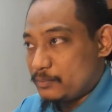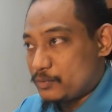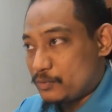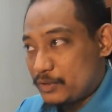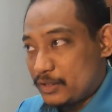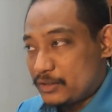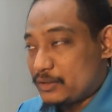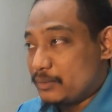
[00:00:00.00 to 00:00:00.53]

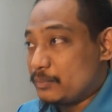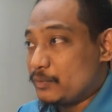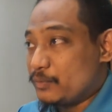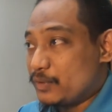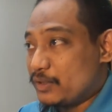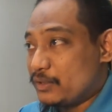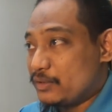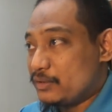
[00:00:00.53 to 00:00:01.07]
So that's number
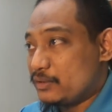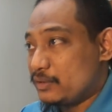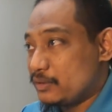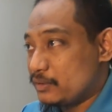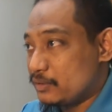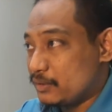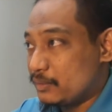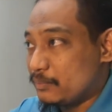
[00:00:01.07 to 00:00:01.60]
one.
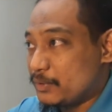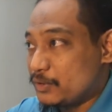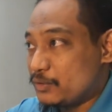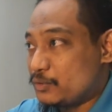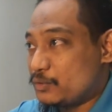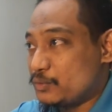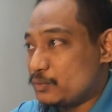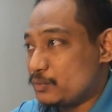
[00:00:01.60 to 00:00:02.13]
Number
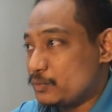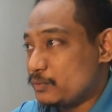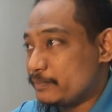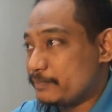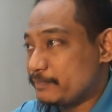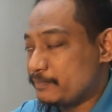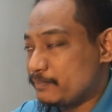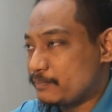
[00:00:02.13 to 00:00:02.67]
two,
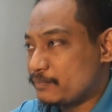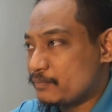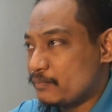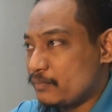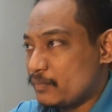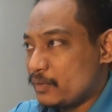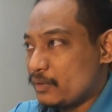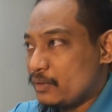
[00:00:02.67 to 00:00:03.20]

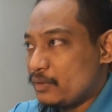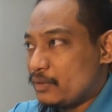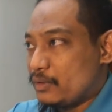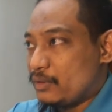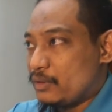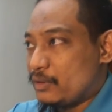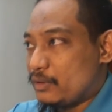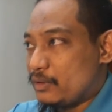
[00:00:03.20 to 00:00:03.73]

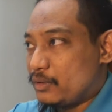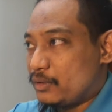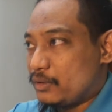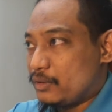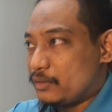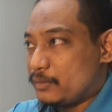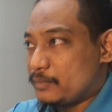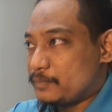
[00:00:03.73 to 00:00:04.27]

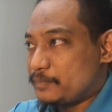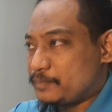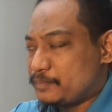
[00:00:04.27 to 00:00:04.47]
now